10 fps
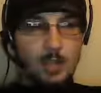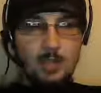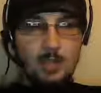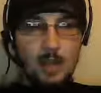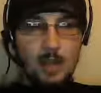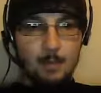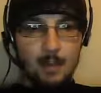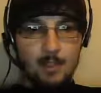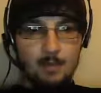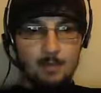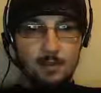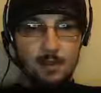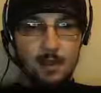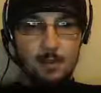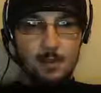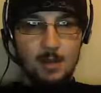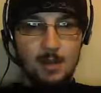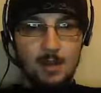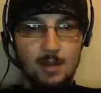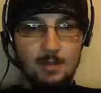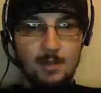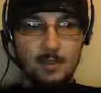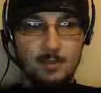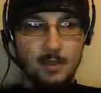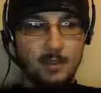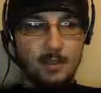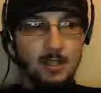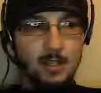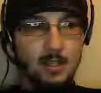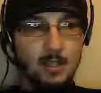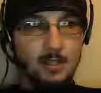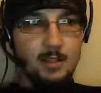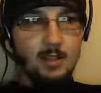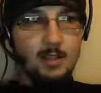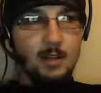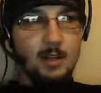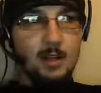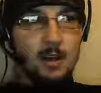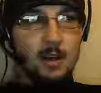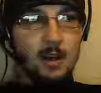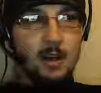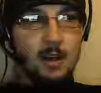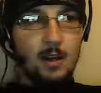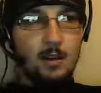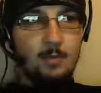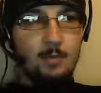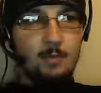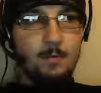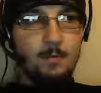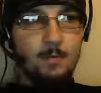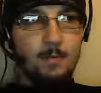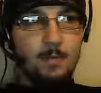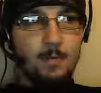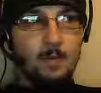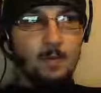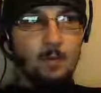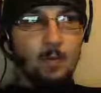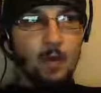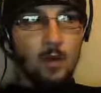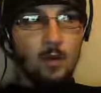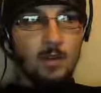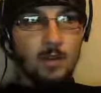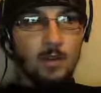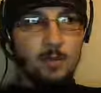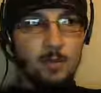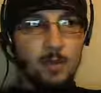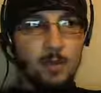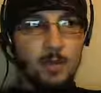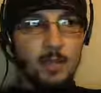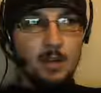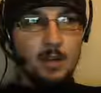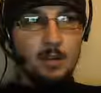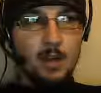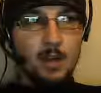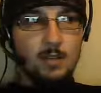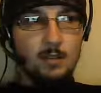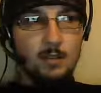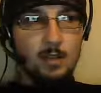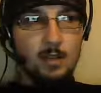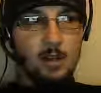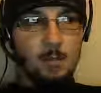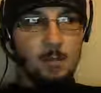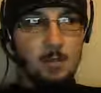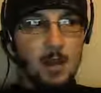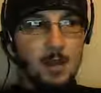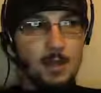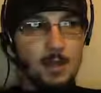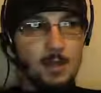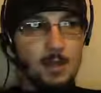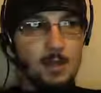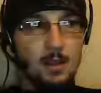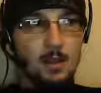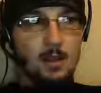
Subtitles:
which is not much different than Ebionites versus Marcionites. Um, one runs off the premise that Christ was merely a myth